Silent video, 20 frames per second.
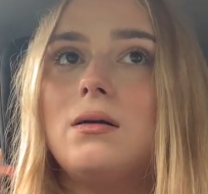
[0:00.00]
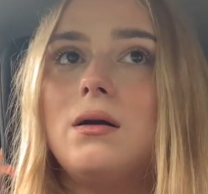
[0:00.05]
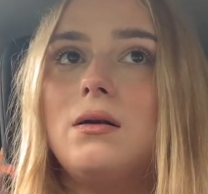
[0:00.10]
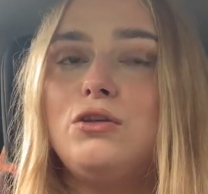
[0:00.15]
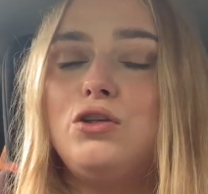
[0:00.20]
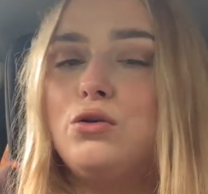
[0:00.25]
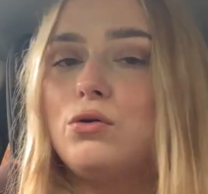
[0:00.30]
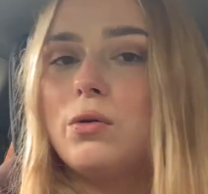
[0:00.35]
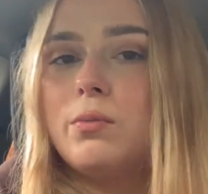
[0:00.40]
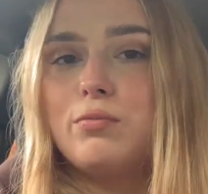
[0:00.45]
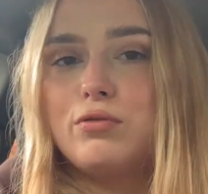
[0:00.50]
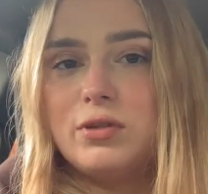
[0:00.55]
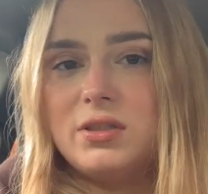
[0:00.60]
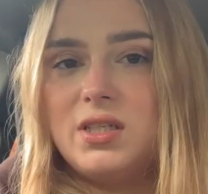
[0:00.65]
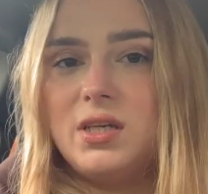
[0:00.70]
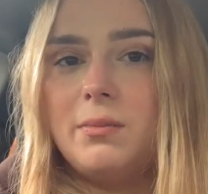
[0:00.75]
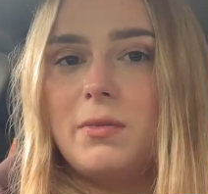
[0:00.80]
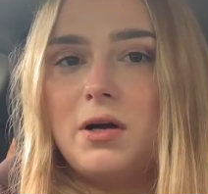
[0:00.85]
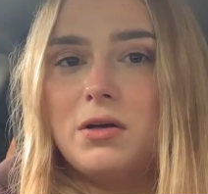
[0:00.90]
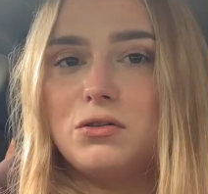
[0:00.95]
you can
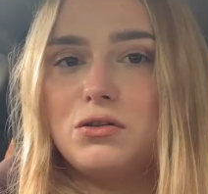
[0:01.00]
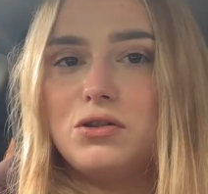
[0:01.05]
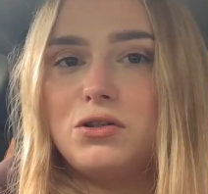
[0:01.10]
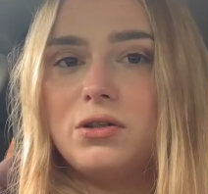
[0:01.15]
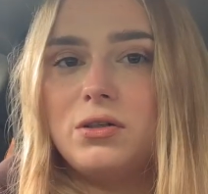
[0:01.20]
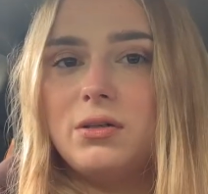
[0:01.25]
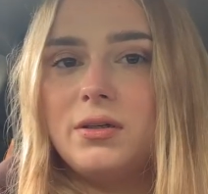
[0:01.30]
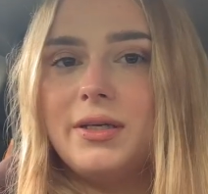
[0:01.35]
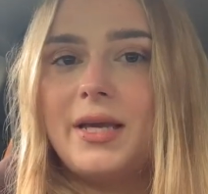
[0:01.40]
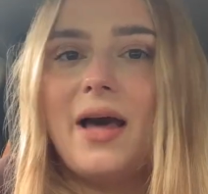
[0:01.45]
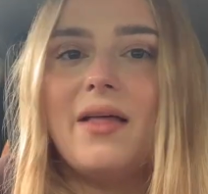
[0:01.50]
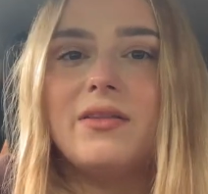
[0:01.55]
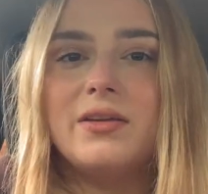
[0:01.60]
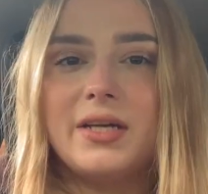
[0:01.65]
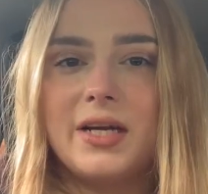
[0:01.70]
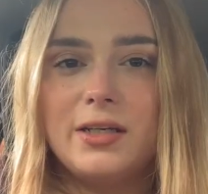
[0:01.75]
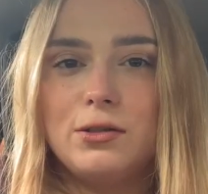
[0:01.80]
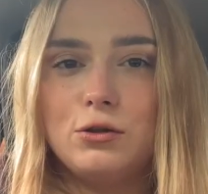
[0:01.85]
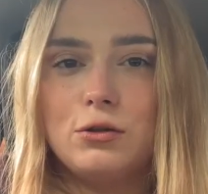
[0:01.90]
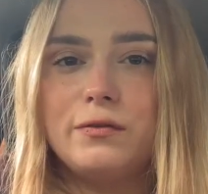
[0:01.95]
pretty much get the
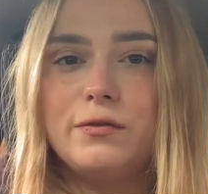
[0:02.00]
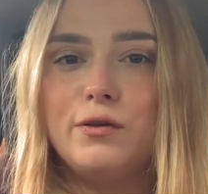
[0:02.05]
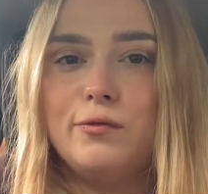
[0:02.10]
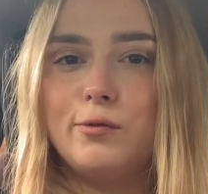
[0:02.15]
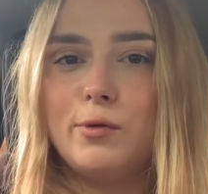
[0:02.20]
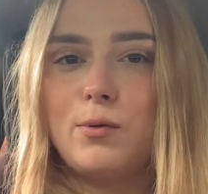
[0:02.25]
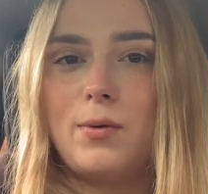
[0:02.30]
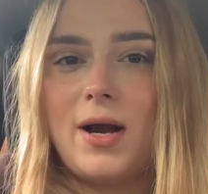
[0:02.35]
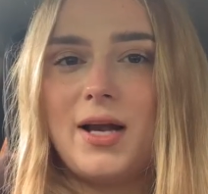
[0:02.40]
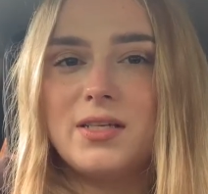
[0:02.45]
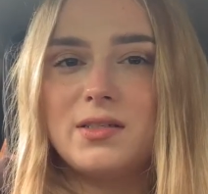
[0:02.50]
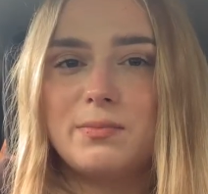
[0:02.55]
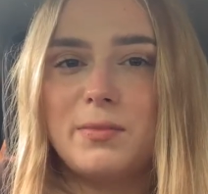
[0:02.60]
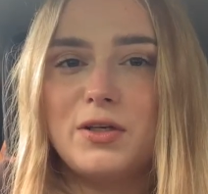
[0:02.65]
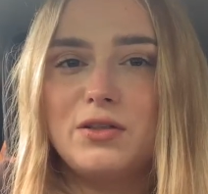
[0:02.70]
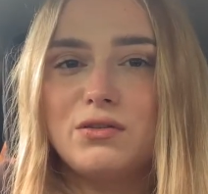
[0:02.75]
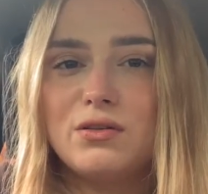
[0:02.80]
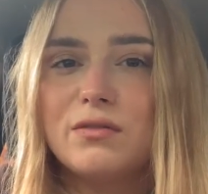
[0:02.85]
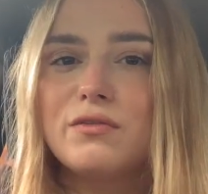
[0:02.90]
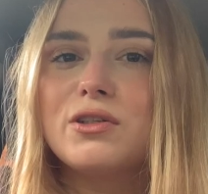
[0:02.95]
days off you request
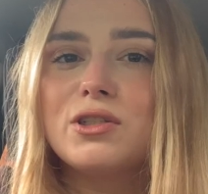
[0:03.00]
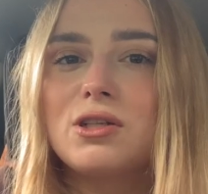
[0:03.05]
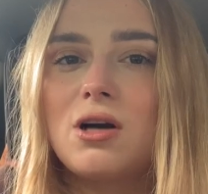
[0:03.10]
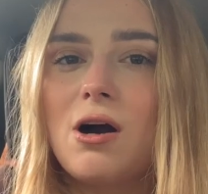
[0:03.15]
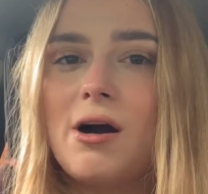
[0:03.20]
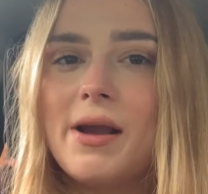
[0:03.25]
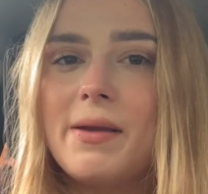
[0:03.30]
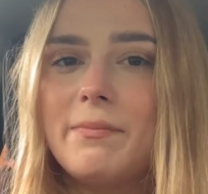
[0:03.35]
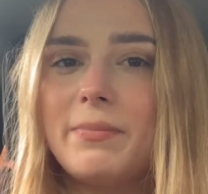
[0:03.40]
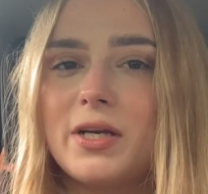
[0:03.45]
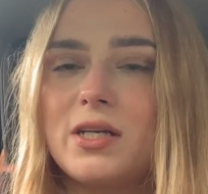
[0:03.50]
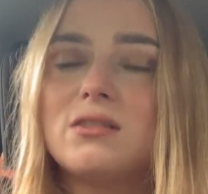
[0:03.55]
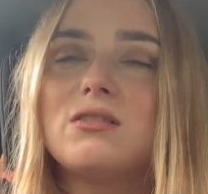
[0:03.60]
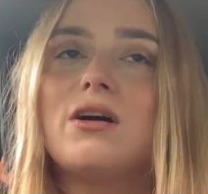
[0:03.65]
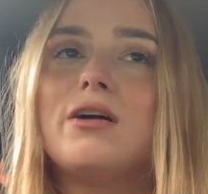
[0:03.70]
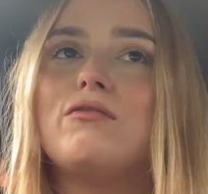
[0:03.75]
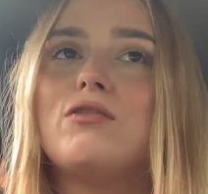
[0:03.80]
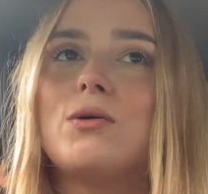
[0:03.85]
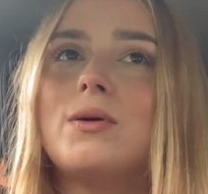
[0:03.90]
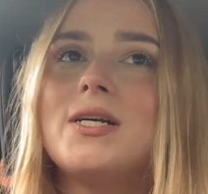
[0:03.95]
most of the time because
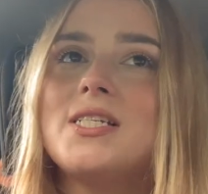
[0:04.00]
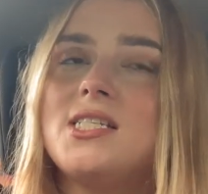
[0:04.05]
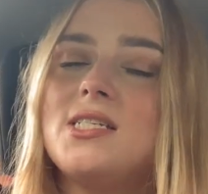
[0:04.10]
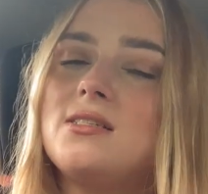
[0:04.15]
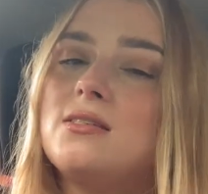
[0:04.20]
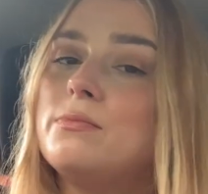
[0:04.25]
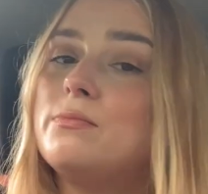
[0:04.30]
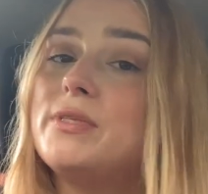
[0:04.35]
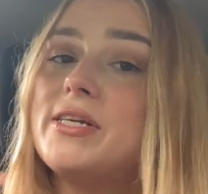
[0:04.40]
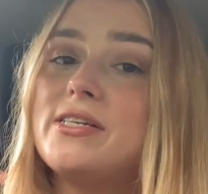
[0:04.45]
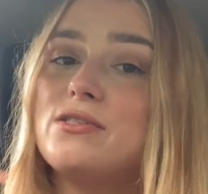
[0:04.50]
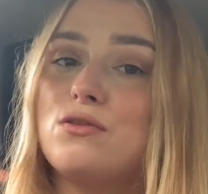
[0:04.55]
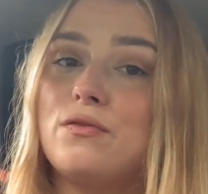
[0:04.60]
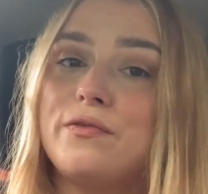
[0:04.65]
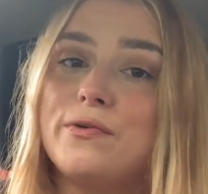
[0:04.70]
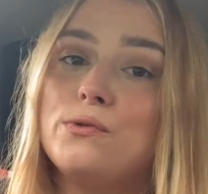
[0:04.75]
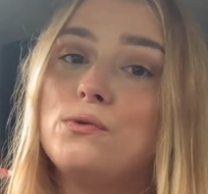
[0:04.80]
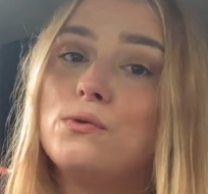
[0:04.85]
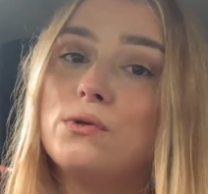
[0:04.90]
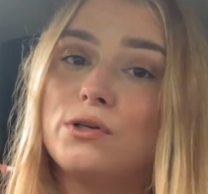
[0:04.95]
I requested some days
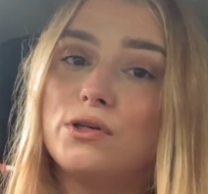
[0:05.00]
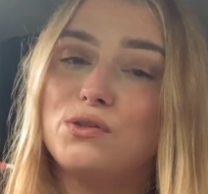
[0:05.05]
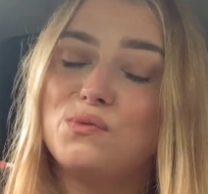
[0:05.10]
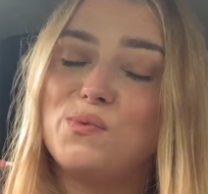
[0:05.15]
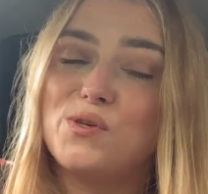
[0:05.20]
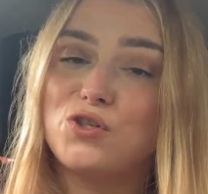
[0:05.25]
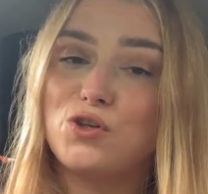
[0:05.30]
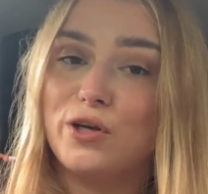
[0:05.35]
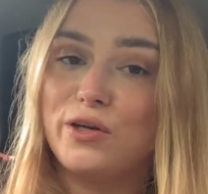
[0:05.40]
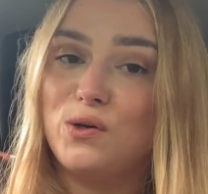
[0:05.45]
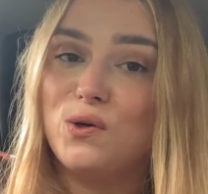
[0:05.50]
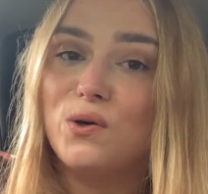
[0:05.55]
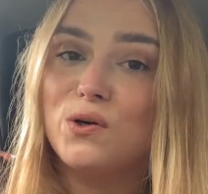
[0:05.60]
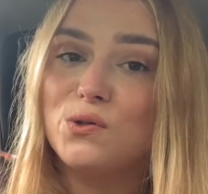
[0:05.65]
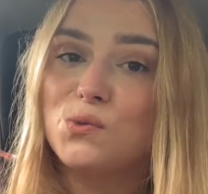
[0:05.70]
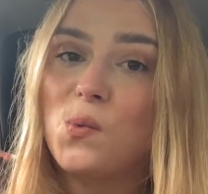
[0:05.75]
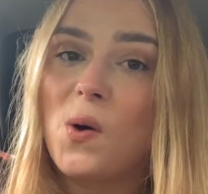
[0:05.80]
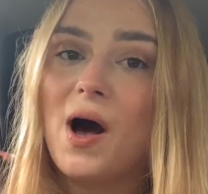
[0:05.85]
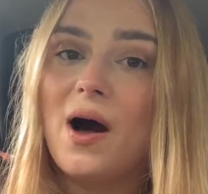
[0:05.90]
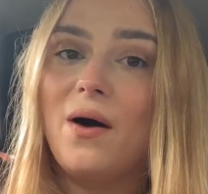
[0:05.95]
off in August which I got
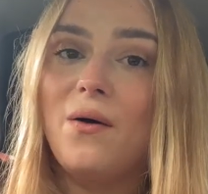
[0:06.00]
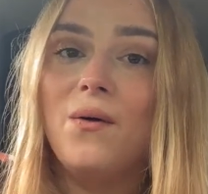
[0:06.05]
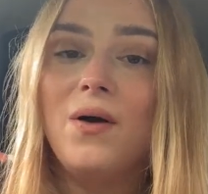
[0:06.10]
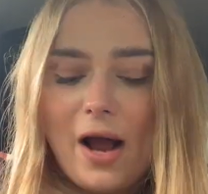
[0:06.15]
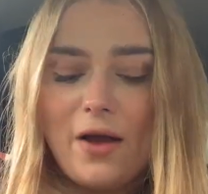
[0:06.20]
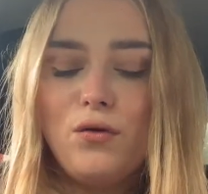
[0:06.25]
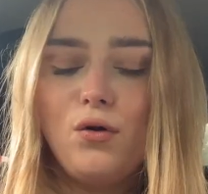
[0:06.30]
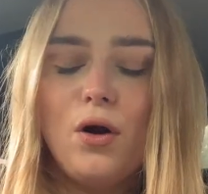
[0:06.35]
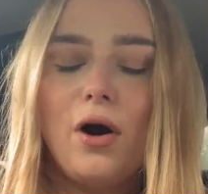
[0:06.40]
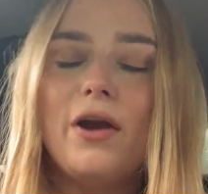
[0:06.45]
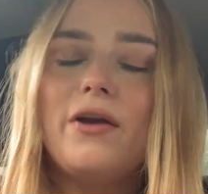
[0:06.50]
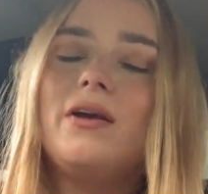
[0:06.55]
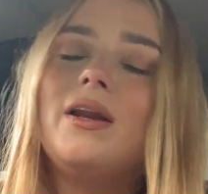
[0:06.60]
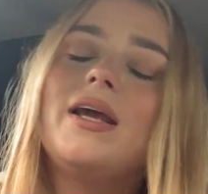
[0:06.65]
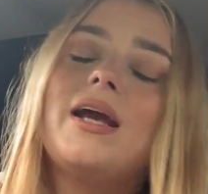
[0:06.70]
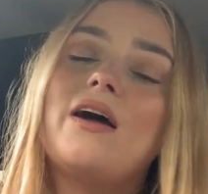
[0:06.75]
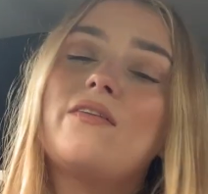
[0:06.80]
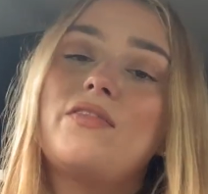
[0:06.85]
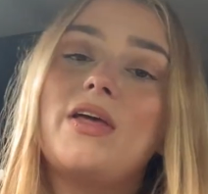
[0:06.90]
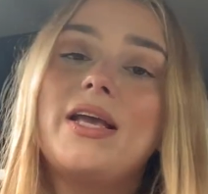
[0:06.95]
as well and not
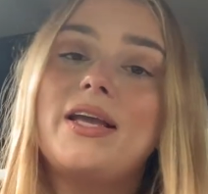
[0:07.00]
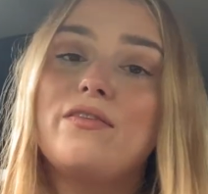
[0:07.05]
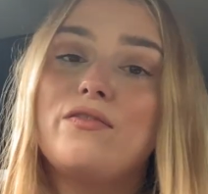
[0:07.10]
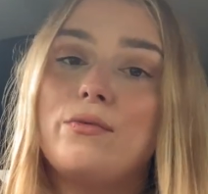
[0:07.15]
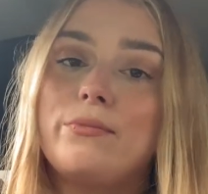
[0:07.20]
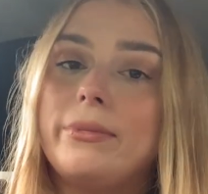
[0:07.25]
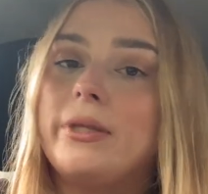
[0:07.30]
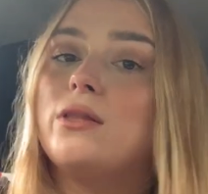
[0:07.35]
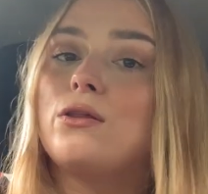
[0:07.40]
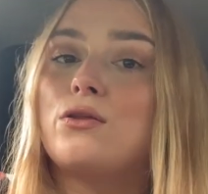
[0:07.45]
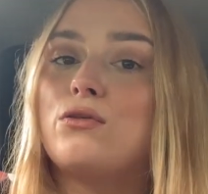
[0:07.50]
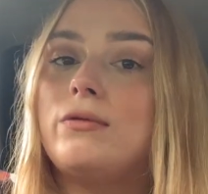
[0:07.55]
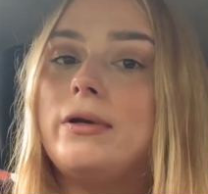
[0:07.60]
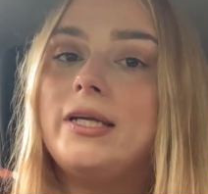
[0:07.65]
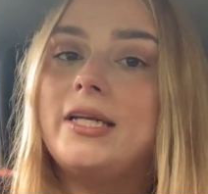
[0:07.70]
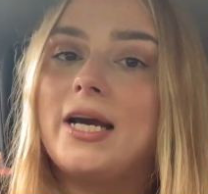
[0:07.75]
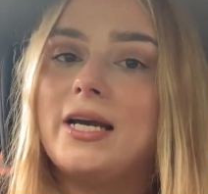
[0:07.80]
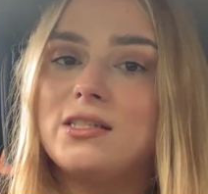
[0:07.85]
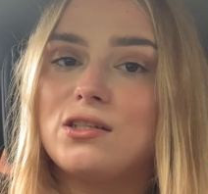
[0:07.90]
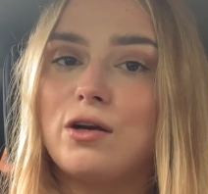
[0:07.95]
only have they given me the
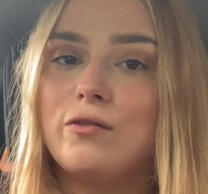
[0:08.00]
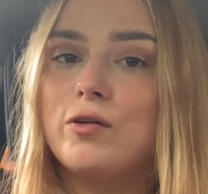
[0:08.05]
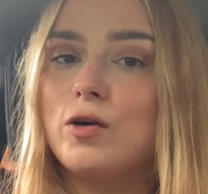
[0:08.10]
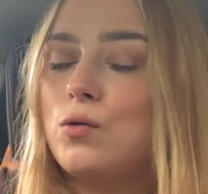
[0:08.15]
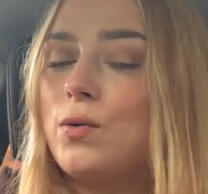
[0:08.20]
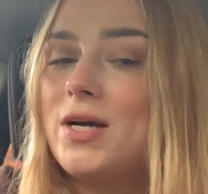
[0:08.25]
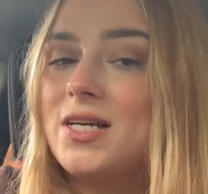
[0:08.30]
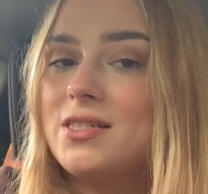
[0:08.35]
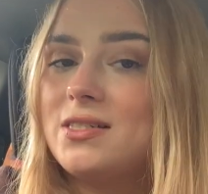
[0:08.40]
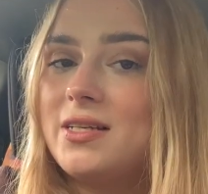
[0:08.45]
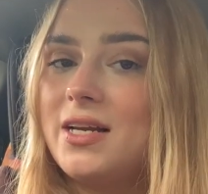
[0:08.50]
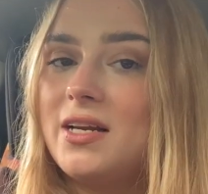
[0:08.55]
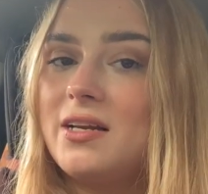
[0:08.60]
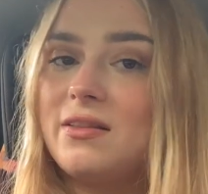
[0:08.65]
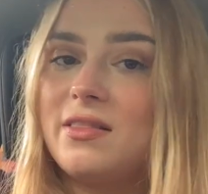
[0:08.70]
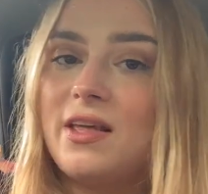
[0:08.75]
three days I requested